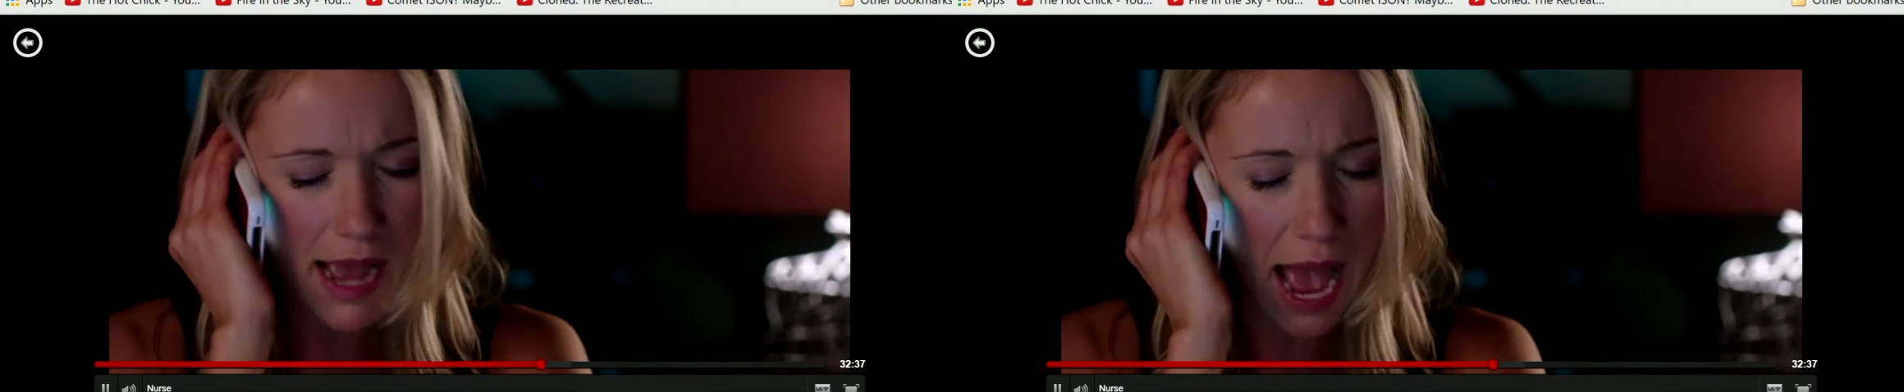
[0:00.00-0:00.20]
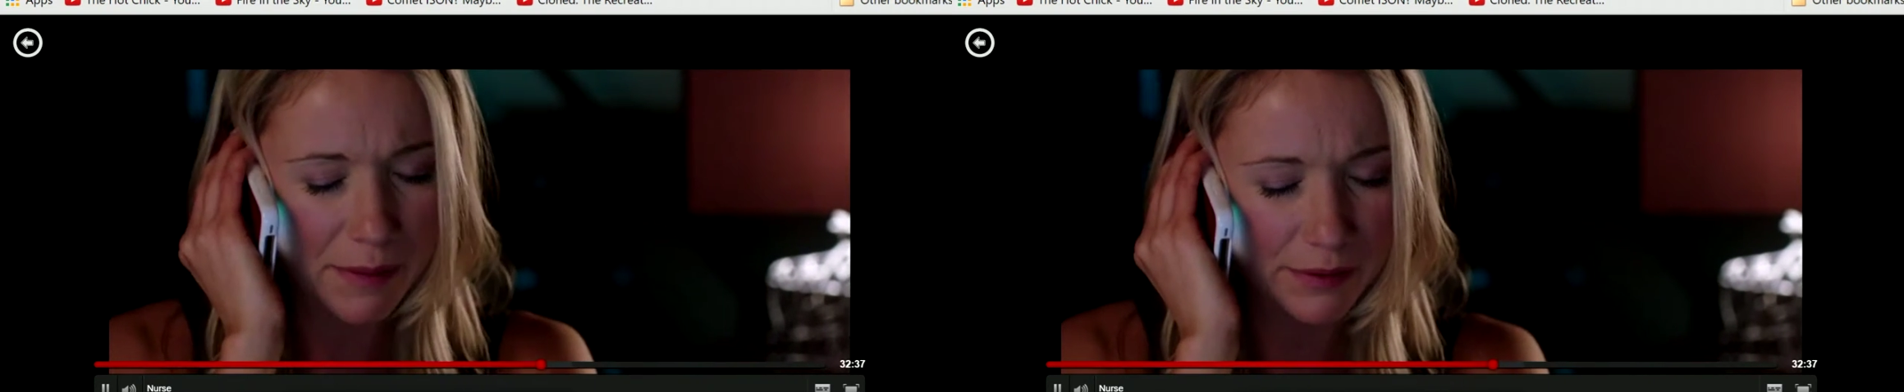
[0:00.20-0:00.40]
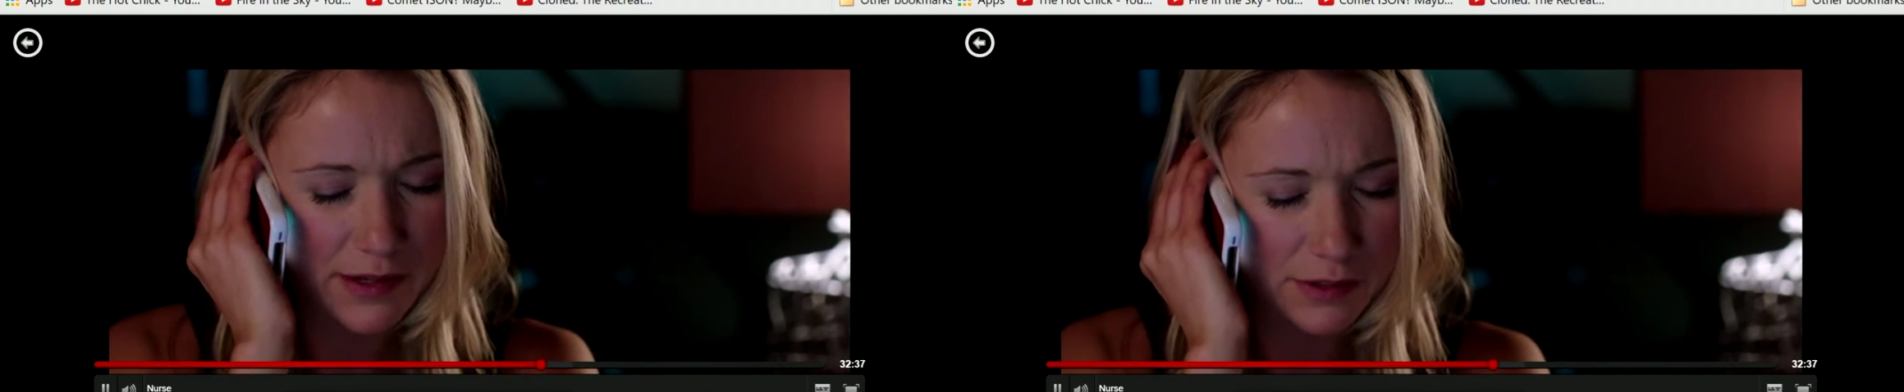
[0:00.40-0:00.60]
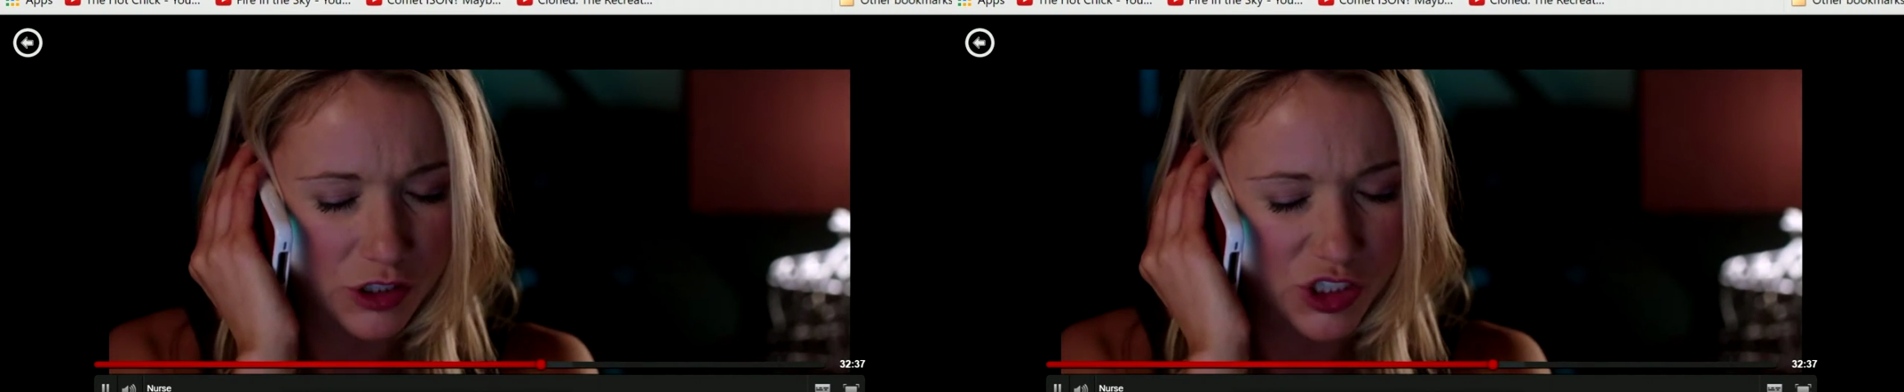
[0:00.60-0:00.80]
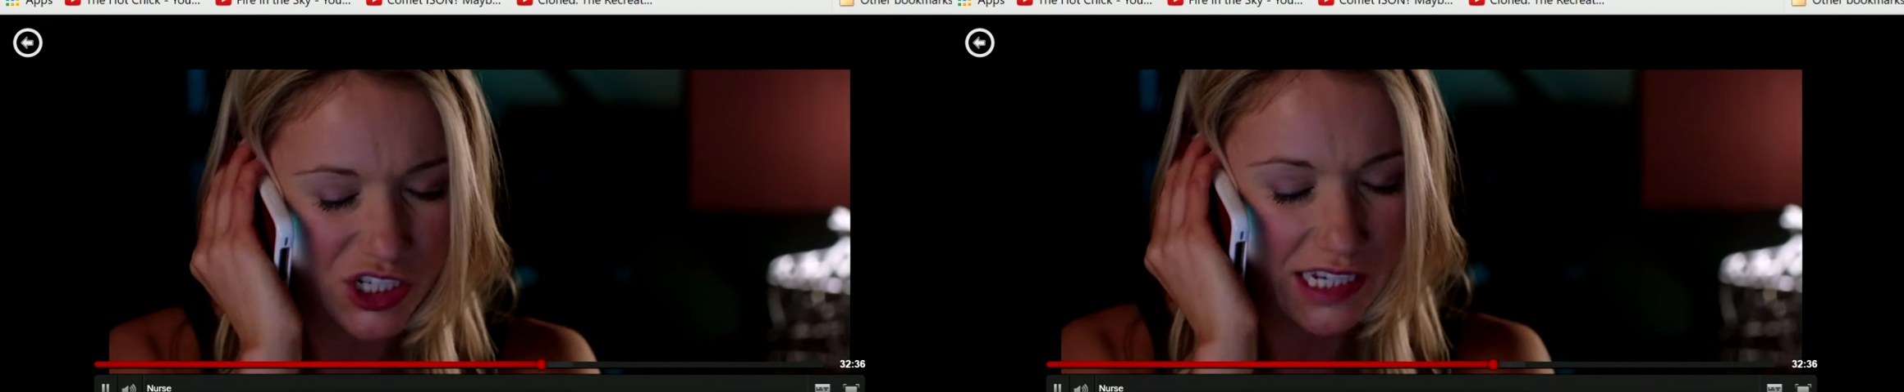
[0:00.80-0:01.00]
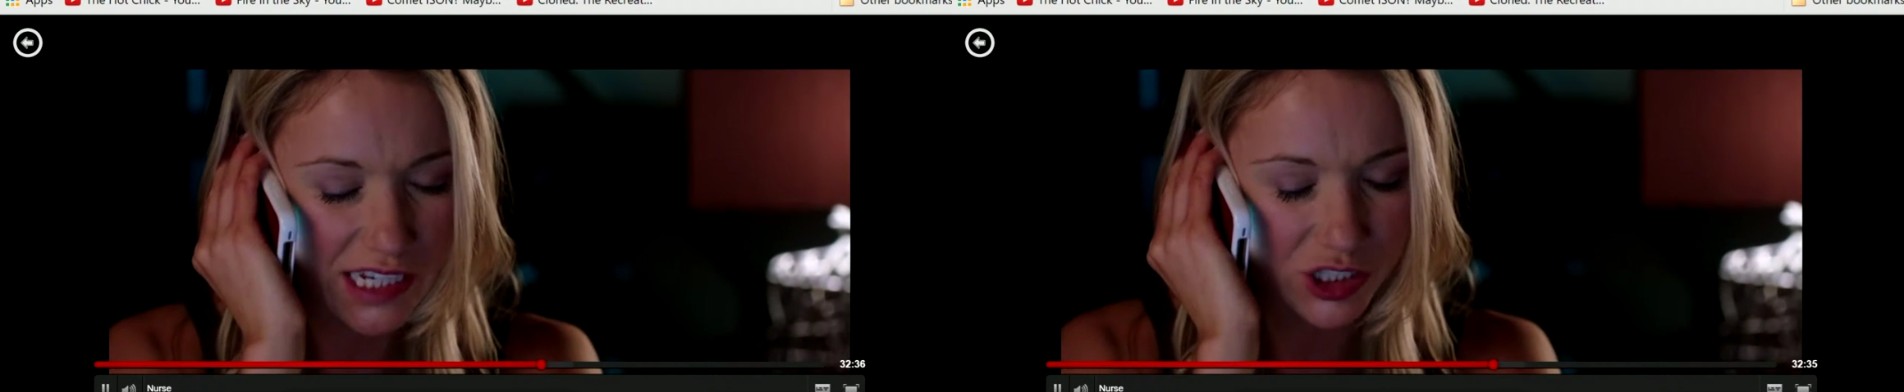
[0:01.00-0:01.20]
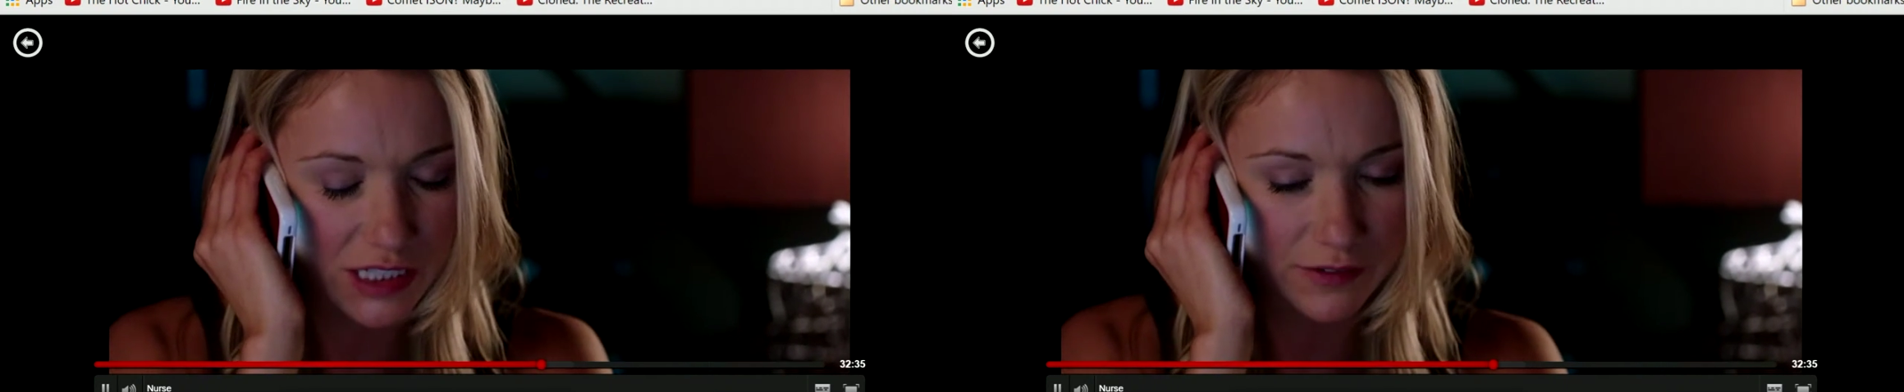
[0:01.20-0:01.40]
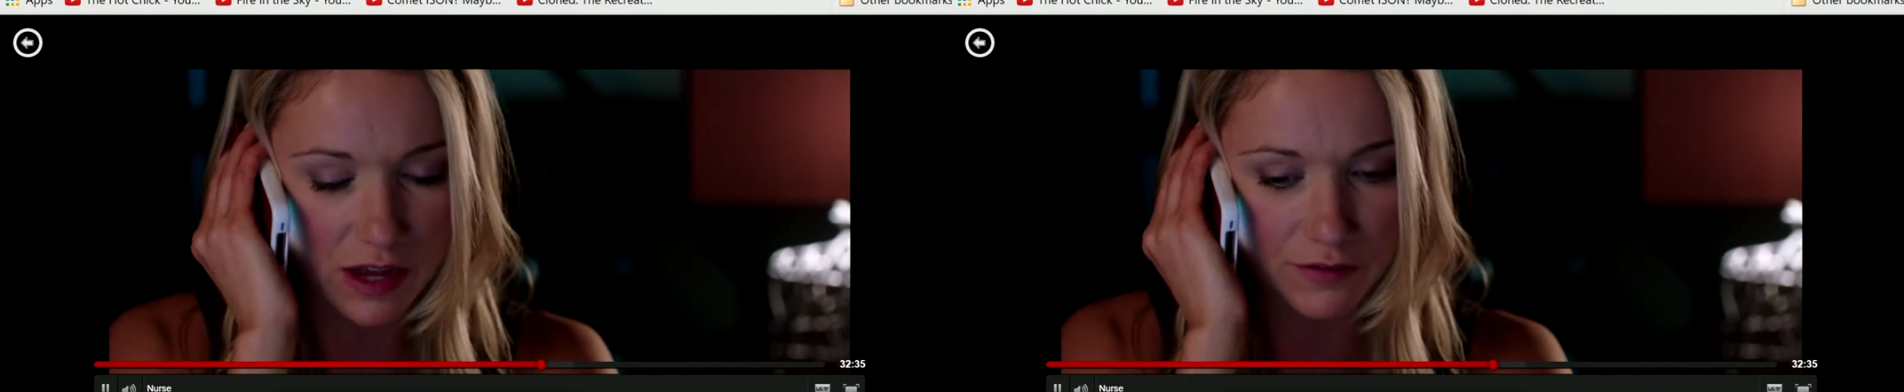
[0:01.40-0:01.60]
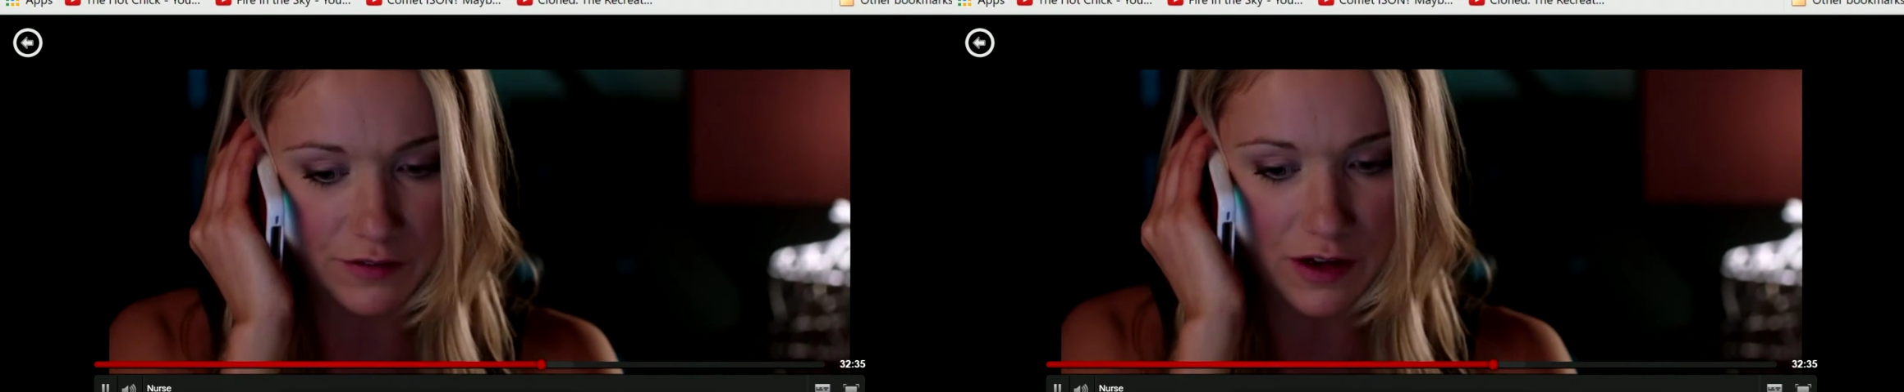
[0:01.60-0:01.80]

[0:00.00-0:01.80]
Abby Russell. She she lives off of,